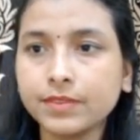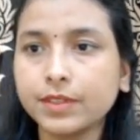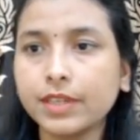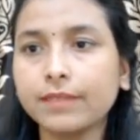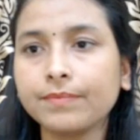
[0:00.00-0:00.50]

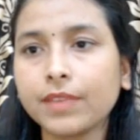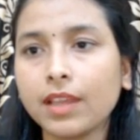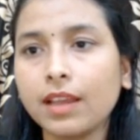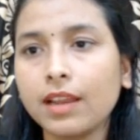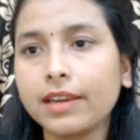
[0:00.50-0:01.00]
Okay,
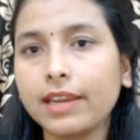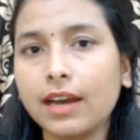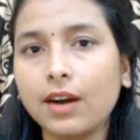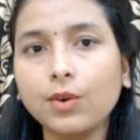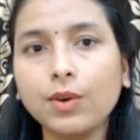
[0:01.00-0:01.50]

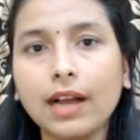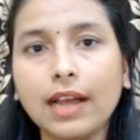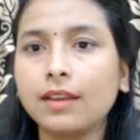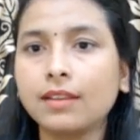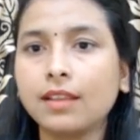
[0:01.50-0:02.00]
now
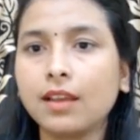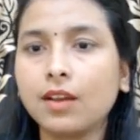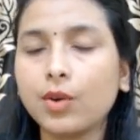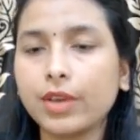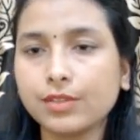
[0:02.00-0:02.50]

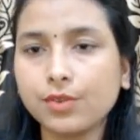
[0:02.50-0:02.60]
okay,